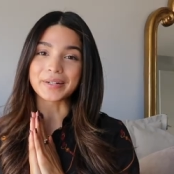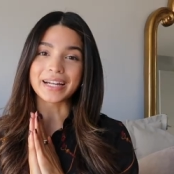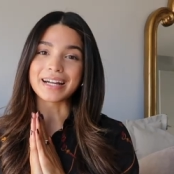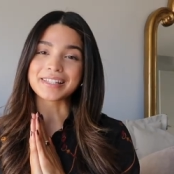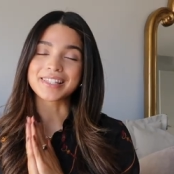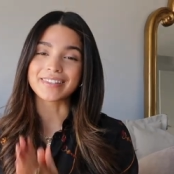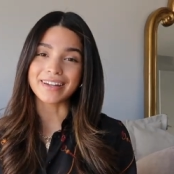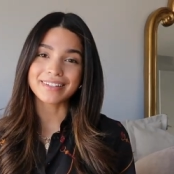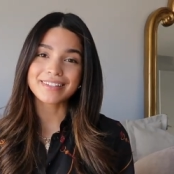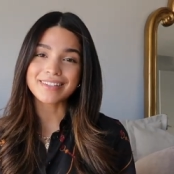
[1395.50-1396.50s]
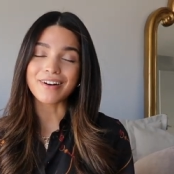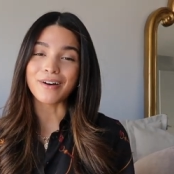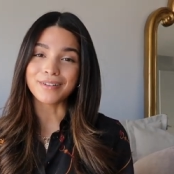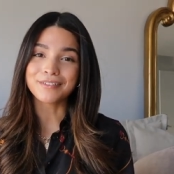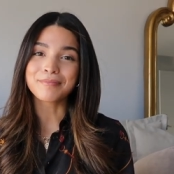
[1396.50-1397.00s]
All right guys, so that is
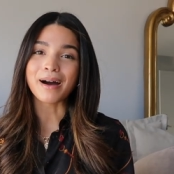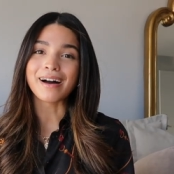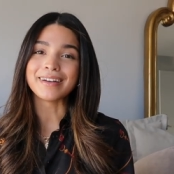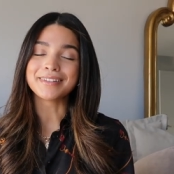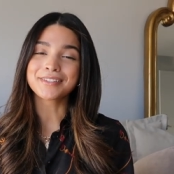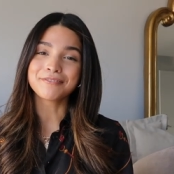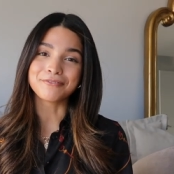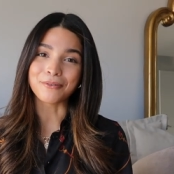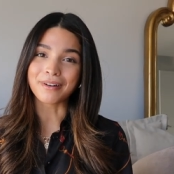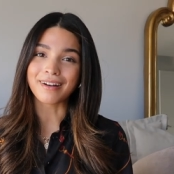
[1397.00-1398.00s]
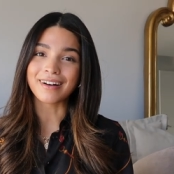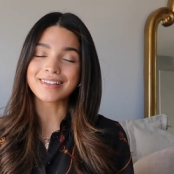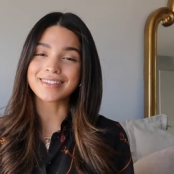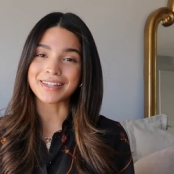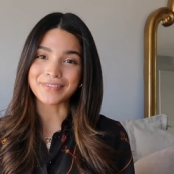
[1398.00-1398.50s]
all of my
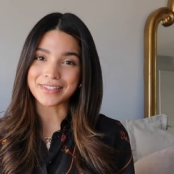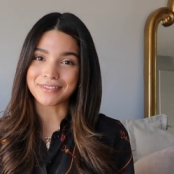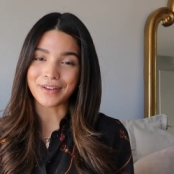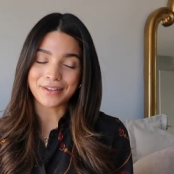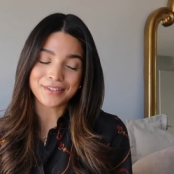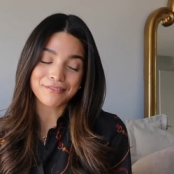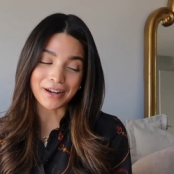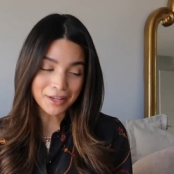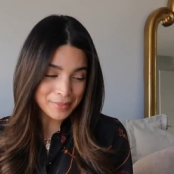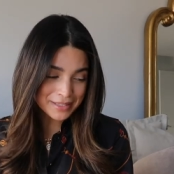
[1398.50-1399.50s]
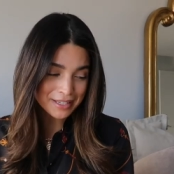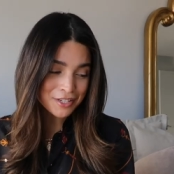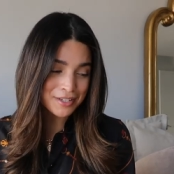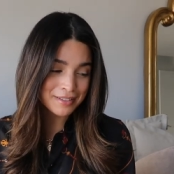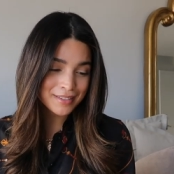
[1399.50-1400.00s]
Sephora savings event
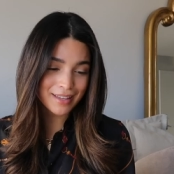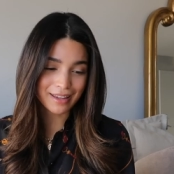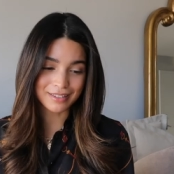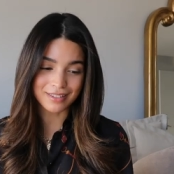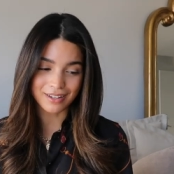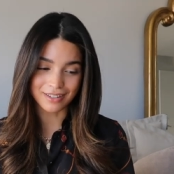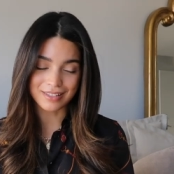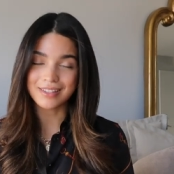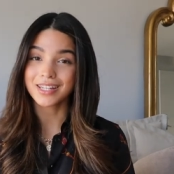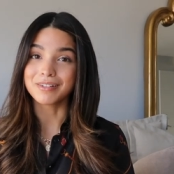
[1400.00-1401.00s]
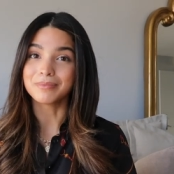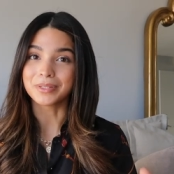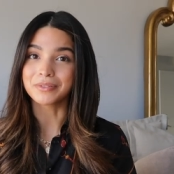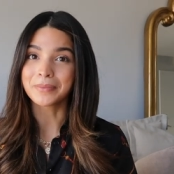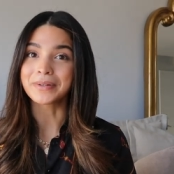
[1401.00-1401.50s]
recommendations and honestly I'll
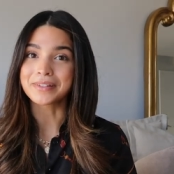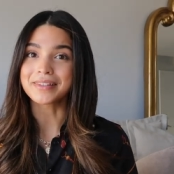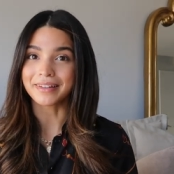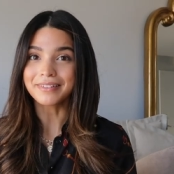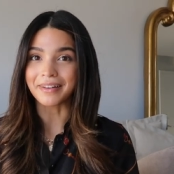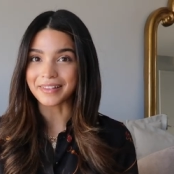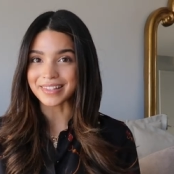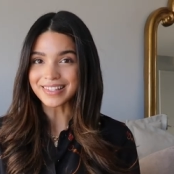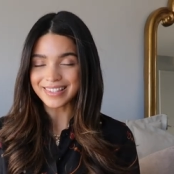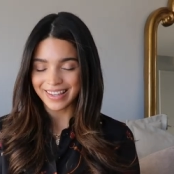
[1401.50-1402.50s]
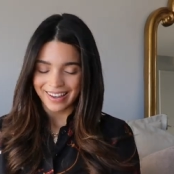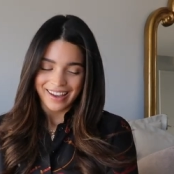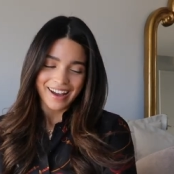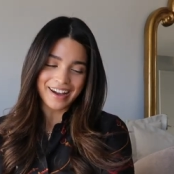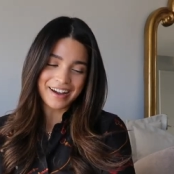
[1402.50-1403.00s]
be repurchasing a lot of these.
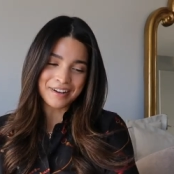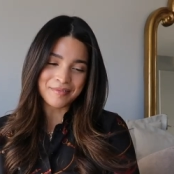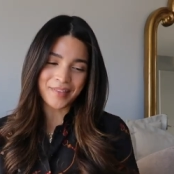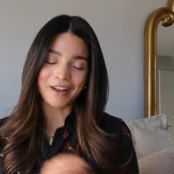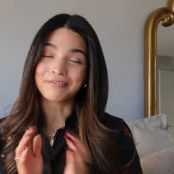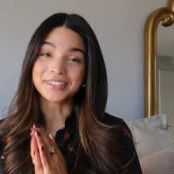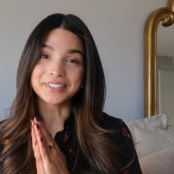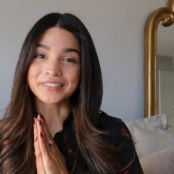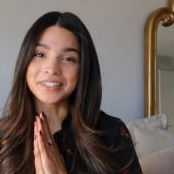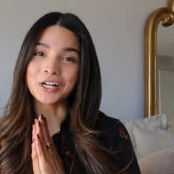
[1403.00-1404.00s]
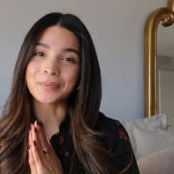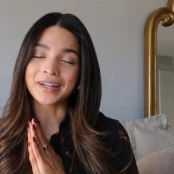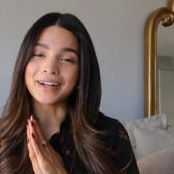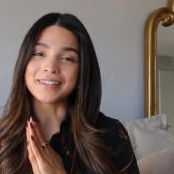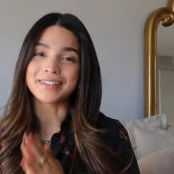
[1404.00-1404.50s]
Um, I really, really hope you
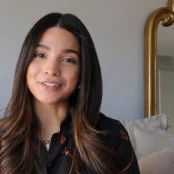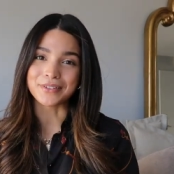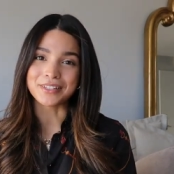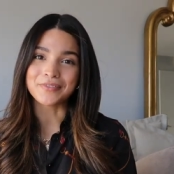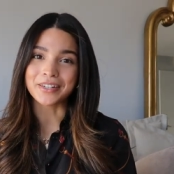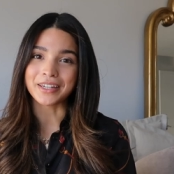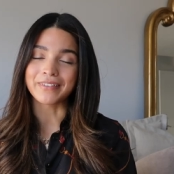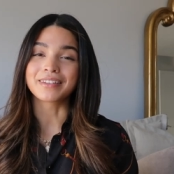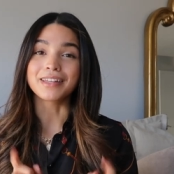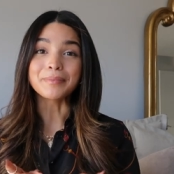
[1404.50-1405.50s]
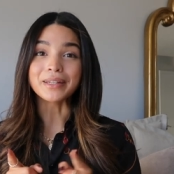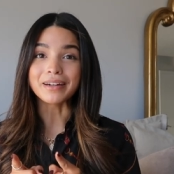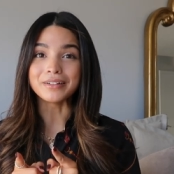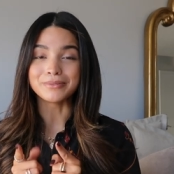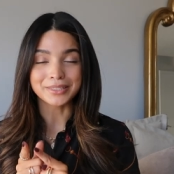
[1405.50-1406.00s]
guys enjoyed this video and let me
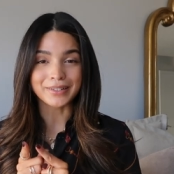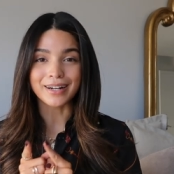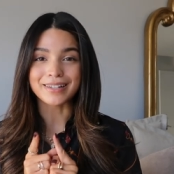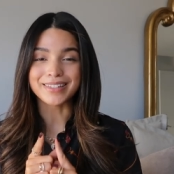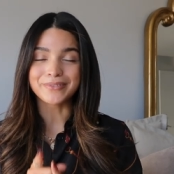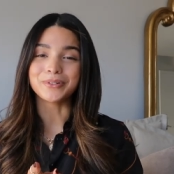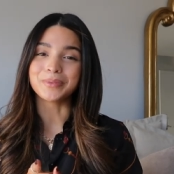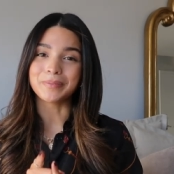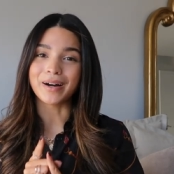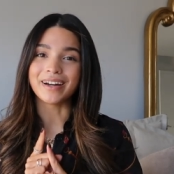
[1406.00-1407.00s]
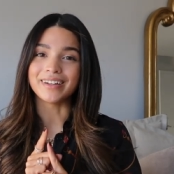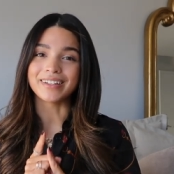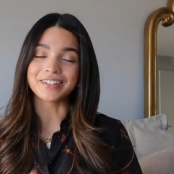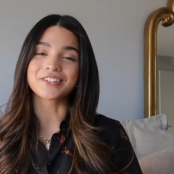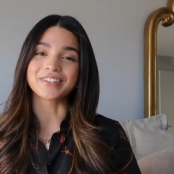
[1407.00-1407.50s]
know what you guys will be
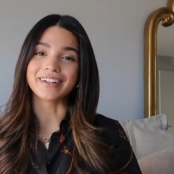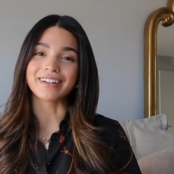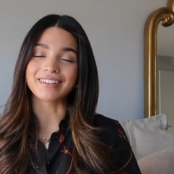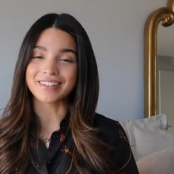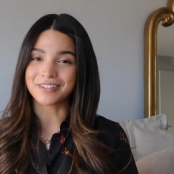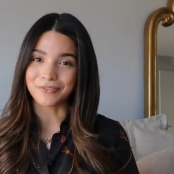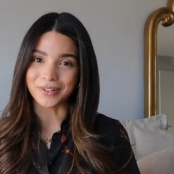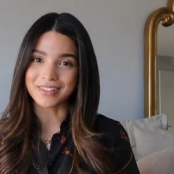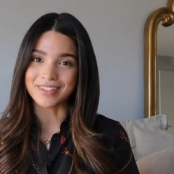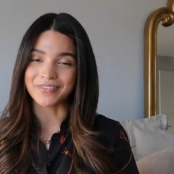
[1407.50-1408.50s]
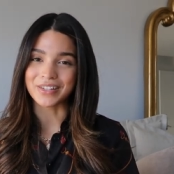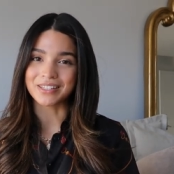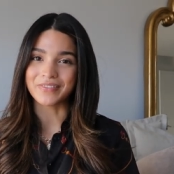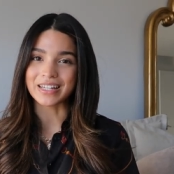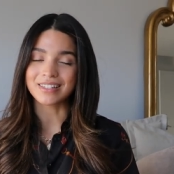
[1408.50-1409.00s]
buying during the Sephora
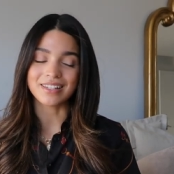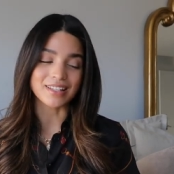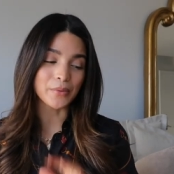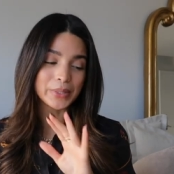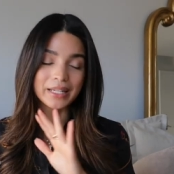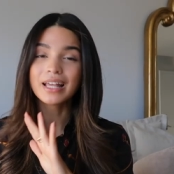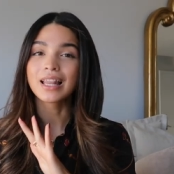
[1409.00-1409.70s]
savings event because I would